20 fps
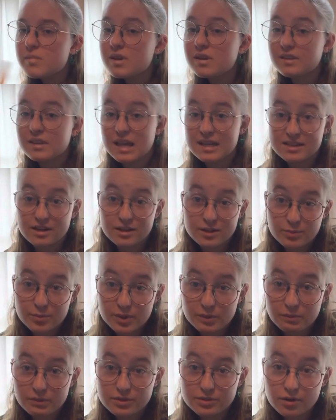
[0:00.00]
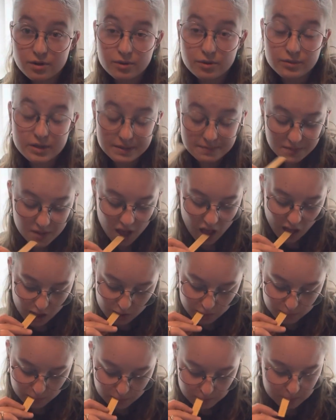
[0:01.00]
That's how you pretty much soak a reed.
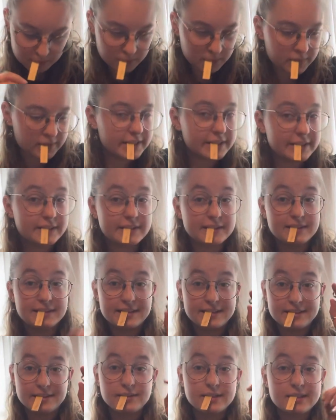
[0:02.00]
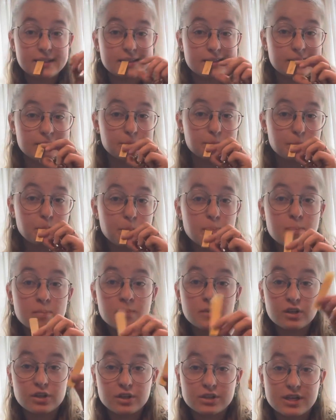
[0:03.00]
You're going to take your ligature
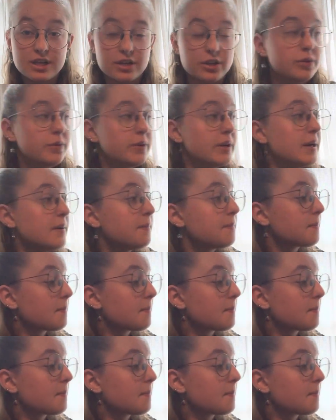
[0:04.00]
and take your reed.